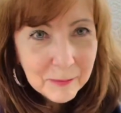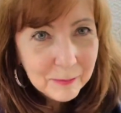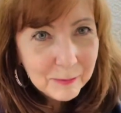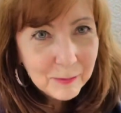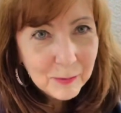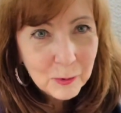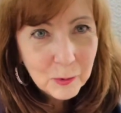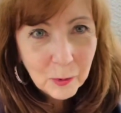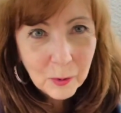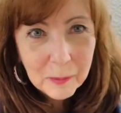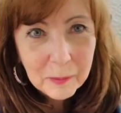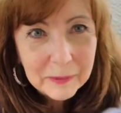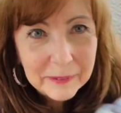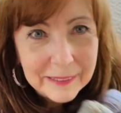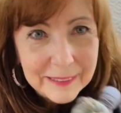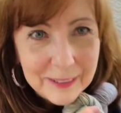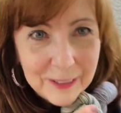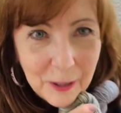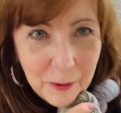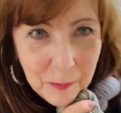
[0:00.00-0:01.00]
normally
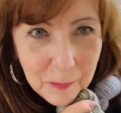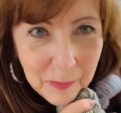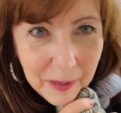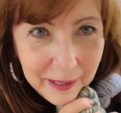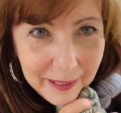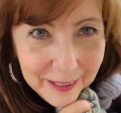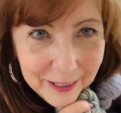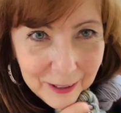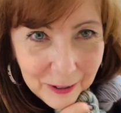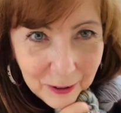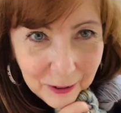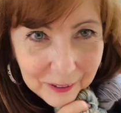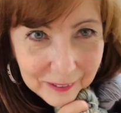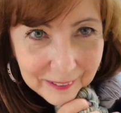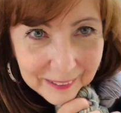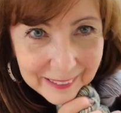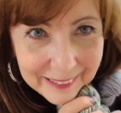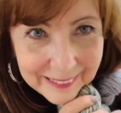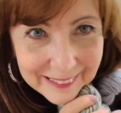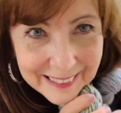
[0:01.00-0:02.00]
don't buy yarn
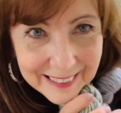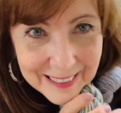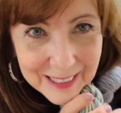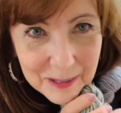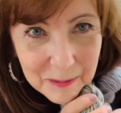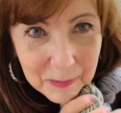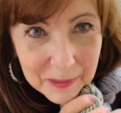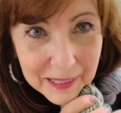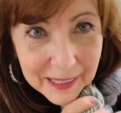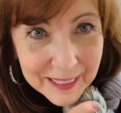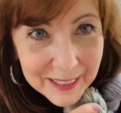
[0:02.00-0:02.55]
like this, but I